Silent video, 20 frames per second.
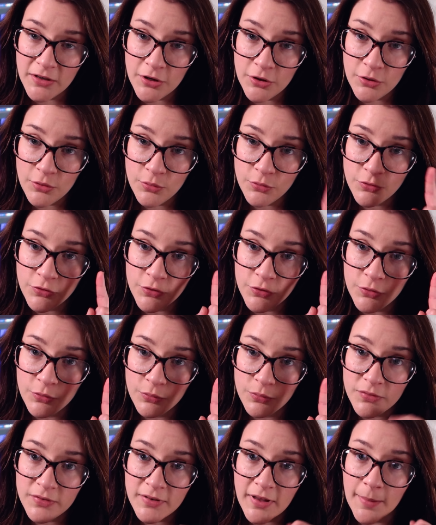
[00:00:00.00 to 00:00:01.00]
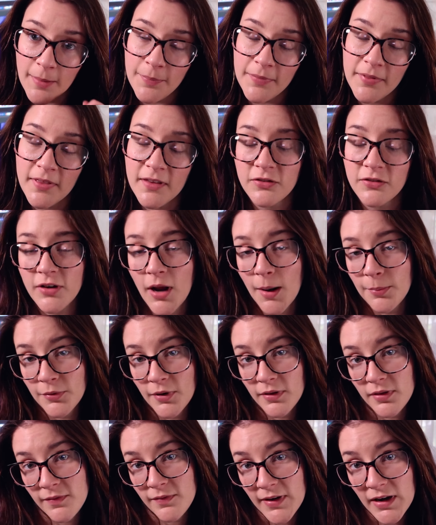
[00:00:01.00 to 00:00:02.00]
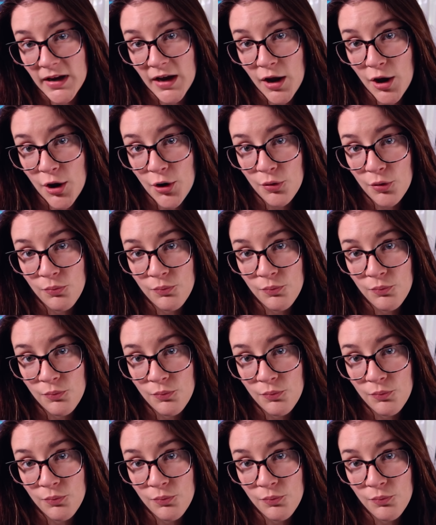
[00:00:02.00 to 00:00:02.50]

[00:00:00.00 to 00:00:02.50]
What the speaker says: you to skip this chapter of the video.